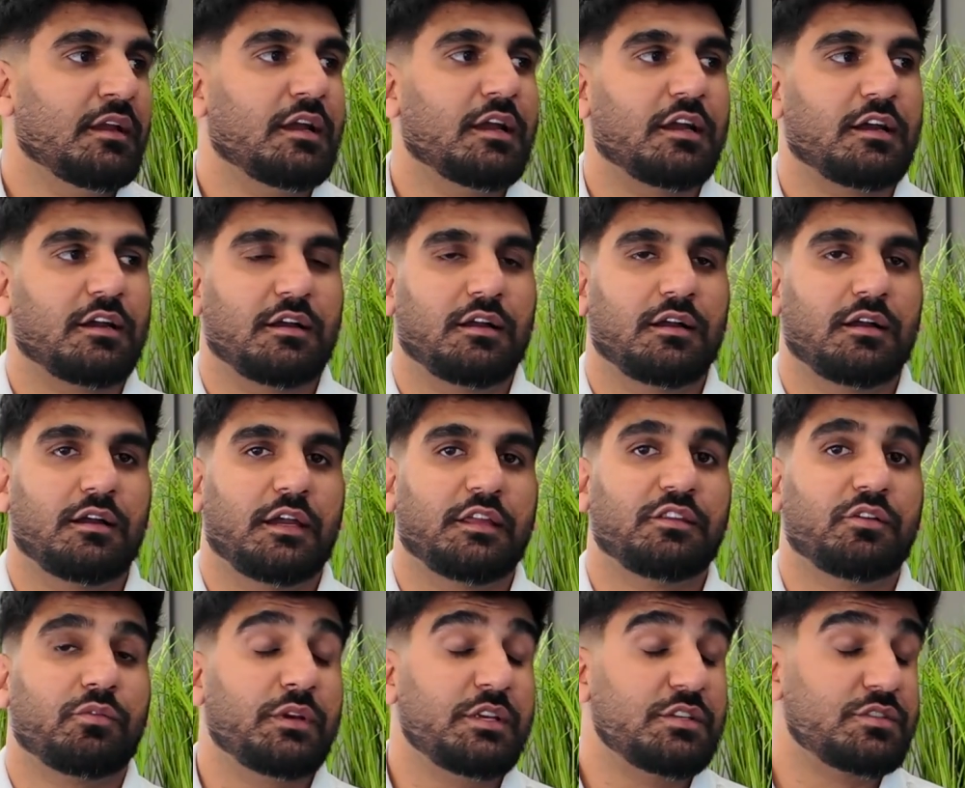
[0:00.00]
and
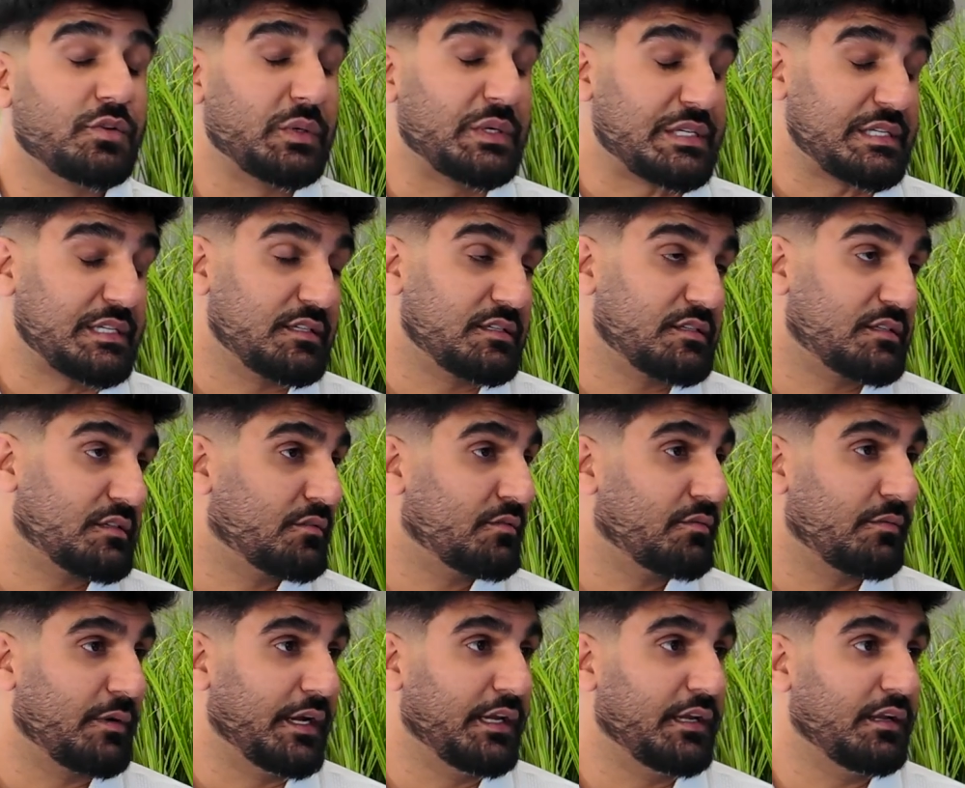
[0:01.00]
the resources,
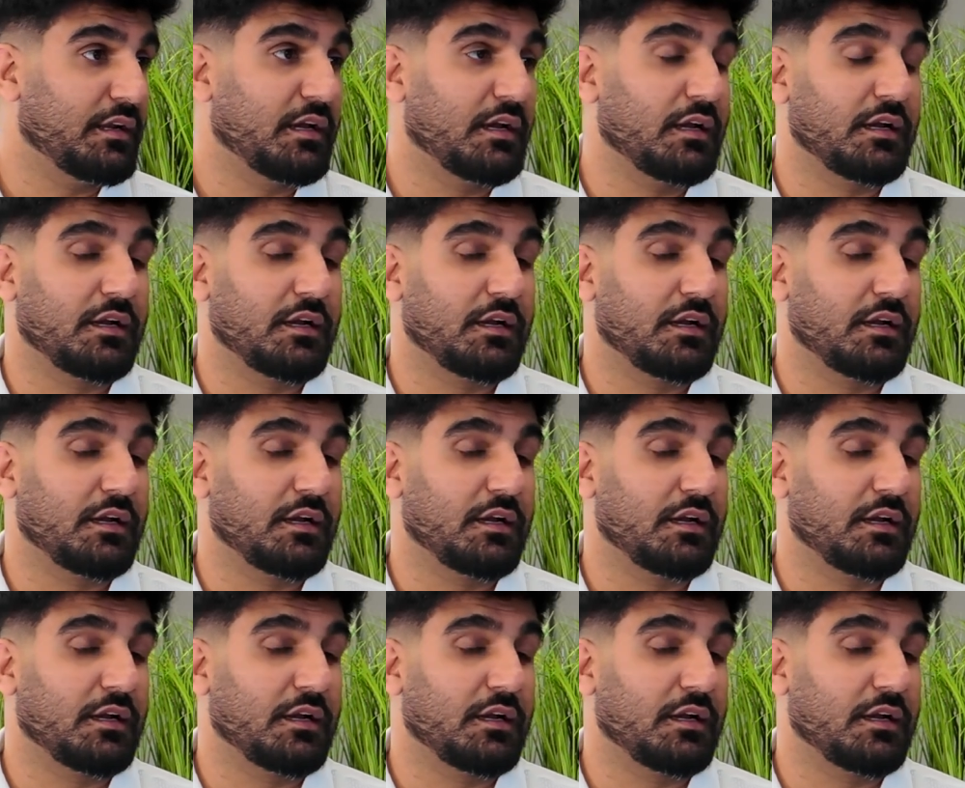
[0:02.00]
right?